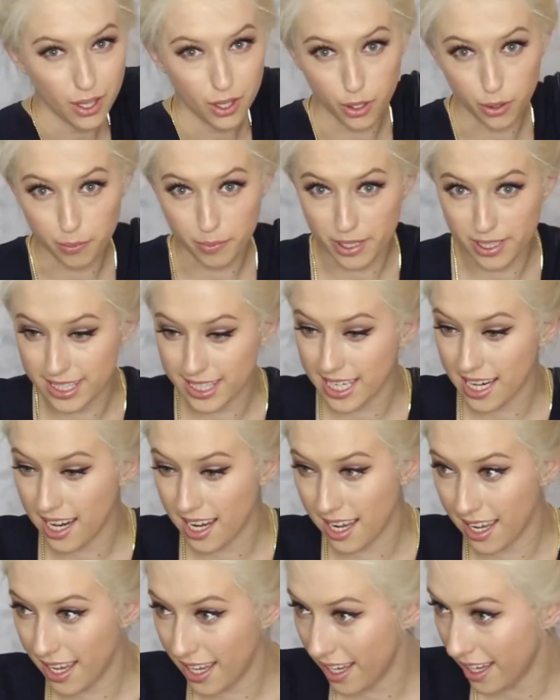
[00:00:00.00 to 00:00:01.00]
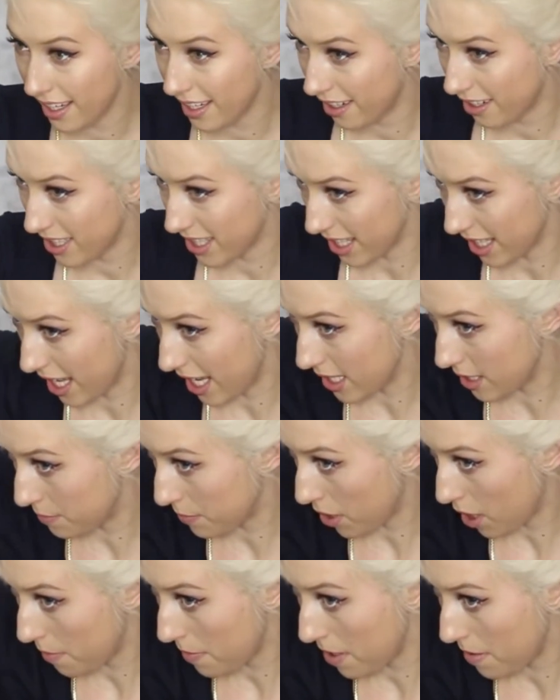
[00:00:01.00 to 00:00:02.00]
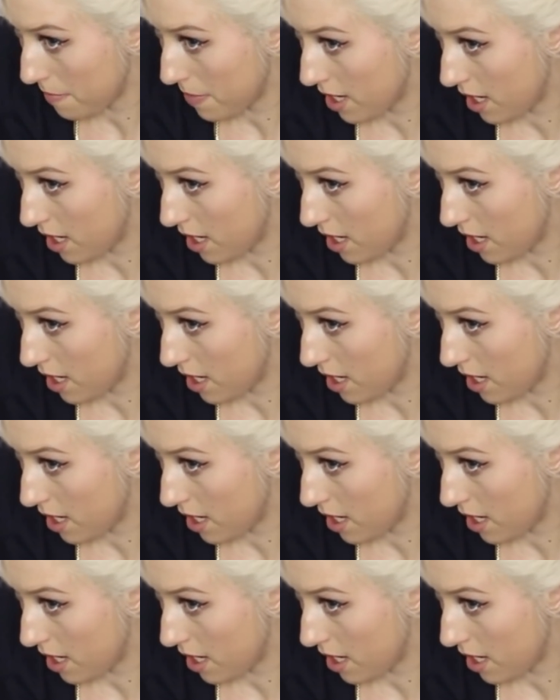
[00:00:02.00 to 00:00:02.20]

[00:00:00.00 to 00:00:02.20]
Almost done. Here's the last bobby